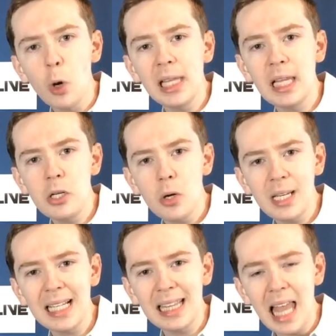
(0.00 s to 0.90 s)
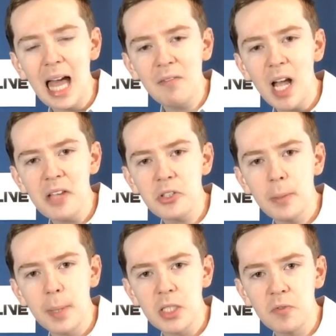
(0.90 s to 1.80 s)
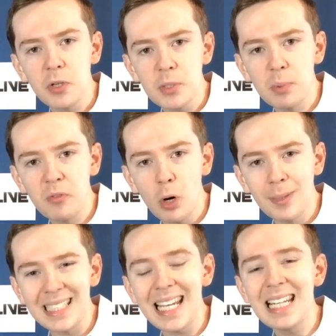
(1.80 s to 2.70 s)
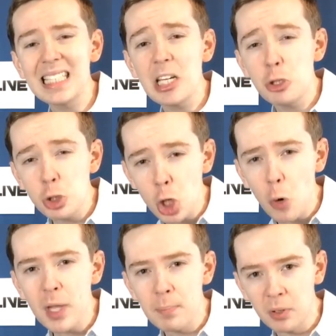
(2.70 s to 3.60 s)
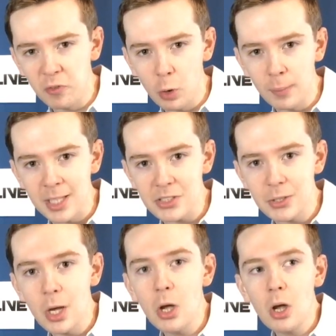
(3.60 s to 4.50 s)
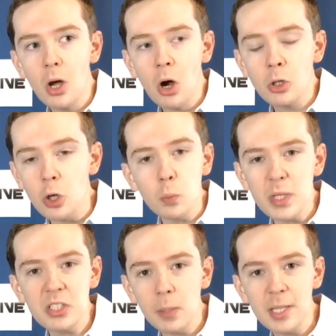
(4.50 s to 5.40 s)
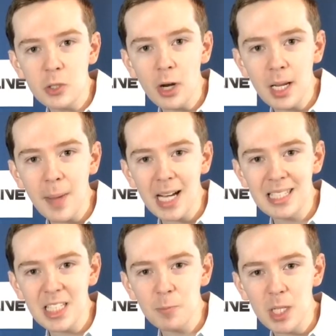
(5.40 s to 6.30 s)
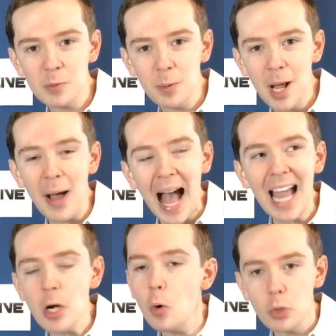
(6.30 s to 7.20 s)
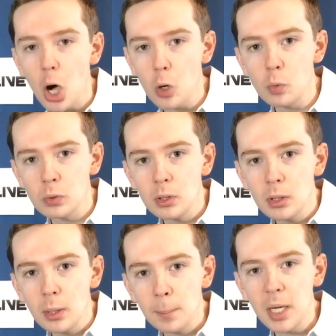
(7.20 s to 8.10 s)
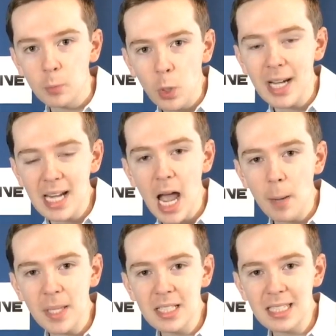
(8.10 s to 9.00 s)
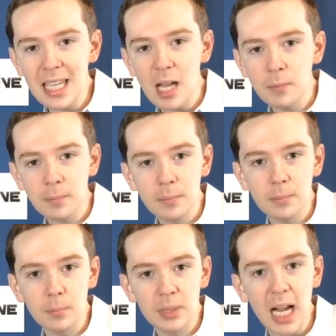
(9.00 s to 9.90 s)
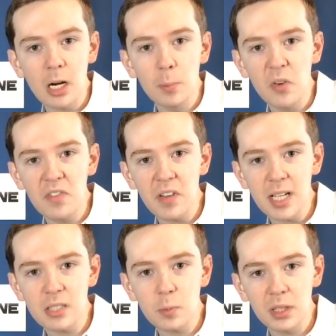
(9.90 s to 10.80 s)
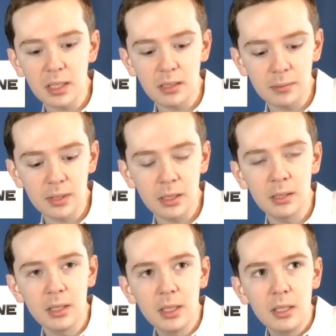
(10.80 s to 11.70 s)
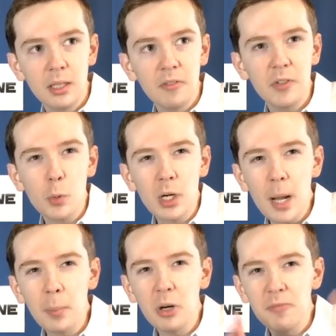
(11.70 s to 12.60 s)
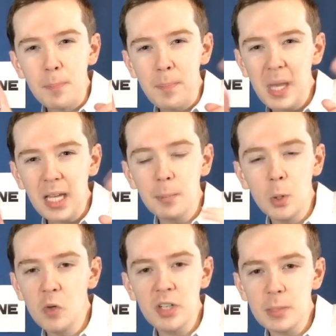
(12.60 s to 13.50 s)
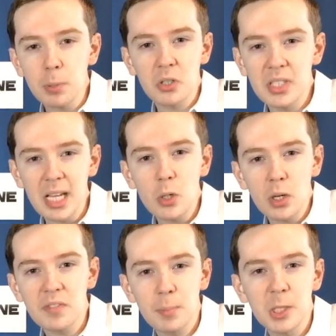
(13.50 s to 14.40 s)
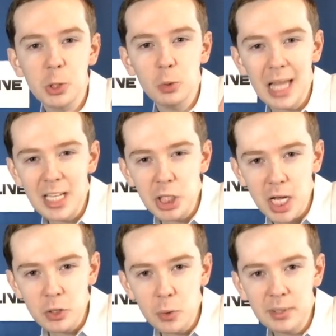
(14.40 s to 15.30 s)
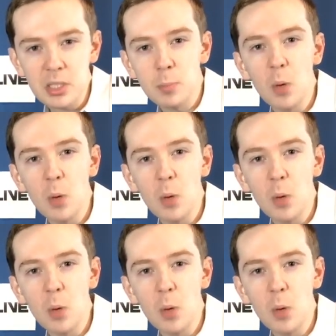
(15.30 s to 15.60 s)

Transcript: Lindo getting a lot of Oscar buzz for his performance. It is a showy performance. Could we still be talking about it 6 months from now? I don't know. But right now, because again, diehard movie fans with the fewer number of big movies per se don't have as much to latch onto at this